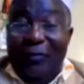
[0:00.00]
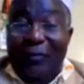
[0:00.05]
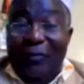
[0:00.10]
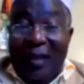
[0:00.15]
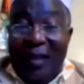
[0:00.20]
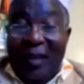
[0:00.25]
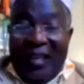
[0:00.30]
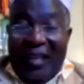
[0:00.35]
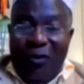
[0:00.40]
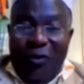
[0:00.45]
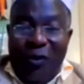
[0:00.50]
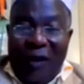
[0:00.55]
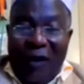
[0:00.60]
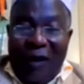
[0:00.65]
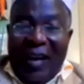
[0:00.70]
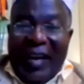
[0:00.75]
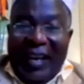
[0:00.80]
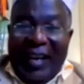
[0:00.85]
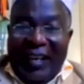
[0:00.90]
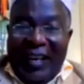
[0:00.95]
Whoever
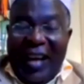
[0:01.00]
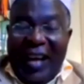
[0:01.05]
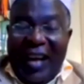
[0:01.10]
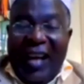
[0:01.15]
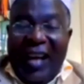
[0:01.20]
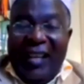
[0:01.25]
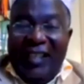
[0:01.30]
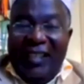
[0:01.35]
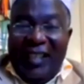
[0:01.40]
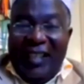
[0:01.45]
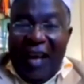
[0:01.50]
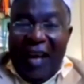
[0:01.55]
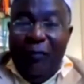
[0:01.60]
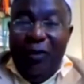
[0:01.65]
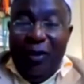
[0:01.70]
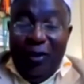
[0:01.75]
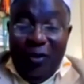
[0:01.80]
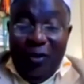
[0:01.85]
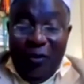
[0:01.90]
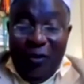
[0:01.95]
is able,
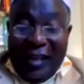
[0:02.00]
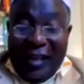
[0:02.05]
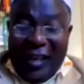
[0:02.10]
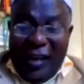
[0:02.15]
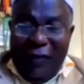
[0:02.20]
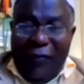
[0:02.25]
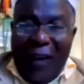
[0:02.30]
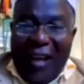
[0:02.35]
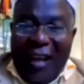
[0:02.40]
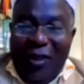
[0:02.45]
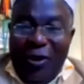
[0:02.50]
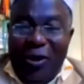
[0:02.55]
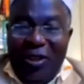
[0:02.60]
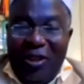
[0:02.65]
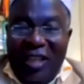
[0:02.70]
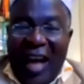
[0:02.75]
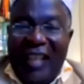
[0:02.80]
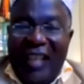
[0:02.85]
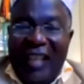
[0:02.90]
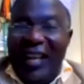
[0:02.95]
you identify those
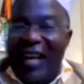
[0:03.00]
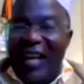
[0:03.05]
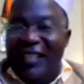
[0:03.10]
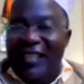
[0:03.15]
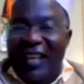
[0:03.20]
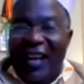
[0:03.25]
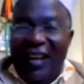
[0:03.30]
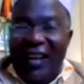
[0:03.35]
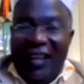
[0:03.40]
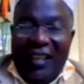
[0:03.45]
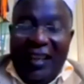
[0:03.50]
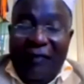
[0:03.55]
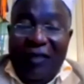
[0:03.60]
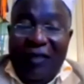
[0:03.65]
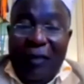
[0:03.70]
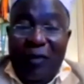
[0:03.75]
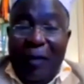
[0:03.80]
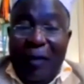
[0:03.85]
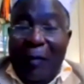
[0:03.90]
hustlers, give them the money,